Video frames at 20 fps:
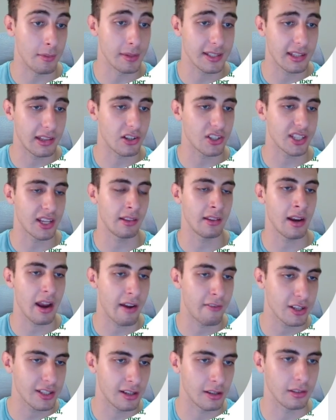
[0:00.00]
emails that they're
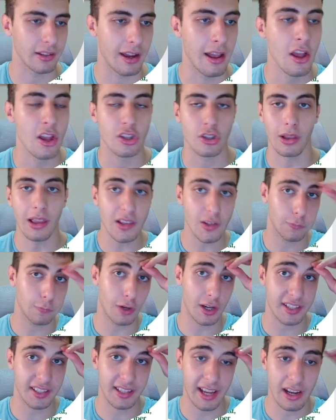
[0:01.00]
sending every single day. So let's
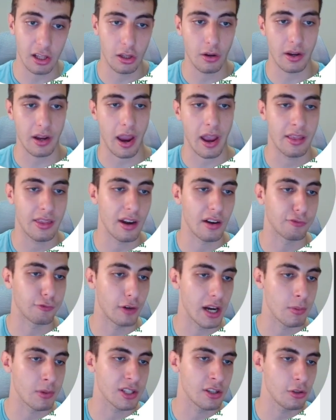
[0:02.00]
first take a look at their
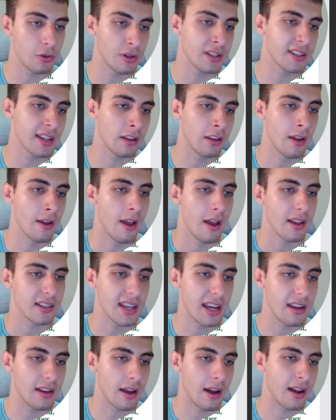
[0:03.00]
frequencies. You can
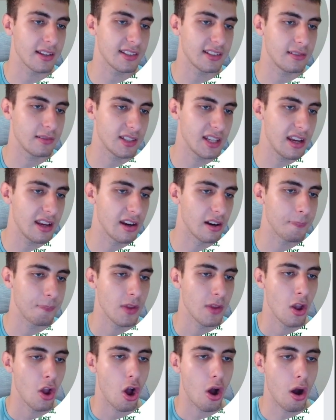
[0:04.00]
see
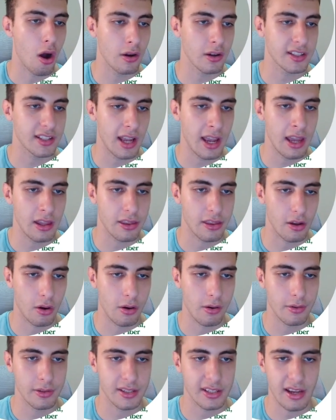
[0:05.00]
here August 8th,
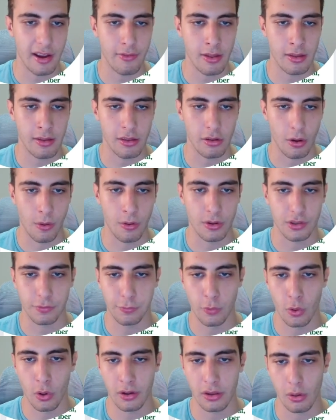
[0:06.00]
August 7th,
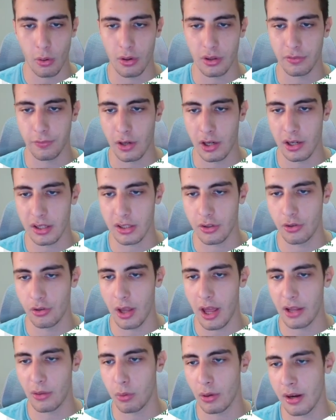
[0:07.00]
August 4th, August 1st,
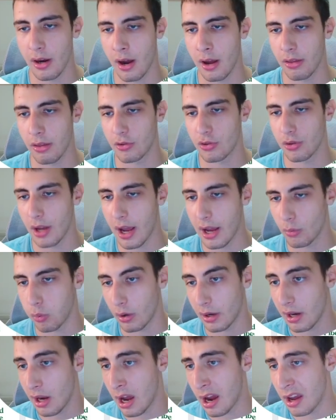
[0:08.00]
July 29th, July
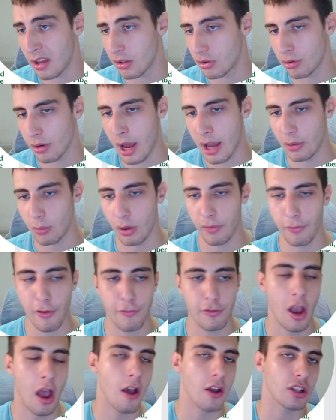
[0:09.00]
29th, July
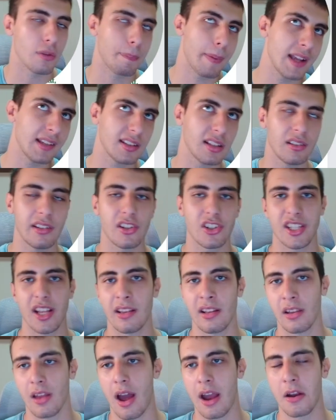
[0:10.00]
25th. So basically they're
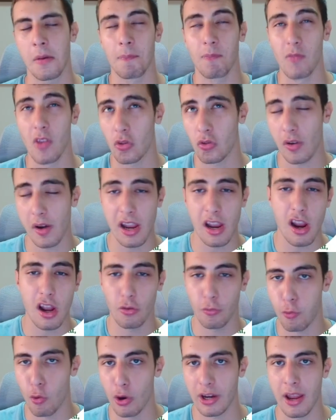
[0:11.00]
sending like
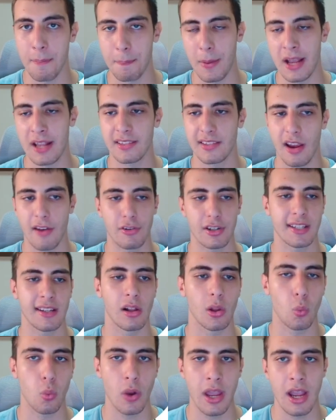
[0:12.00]
3 to 4 campaigns every
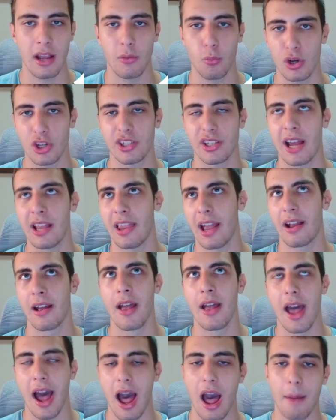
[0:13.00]
single week, which is kind of
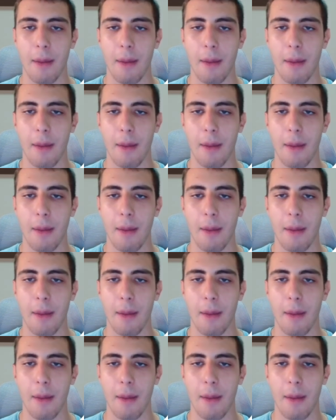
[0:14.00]
like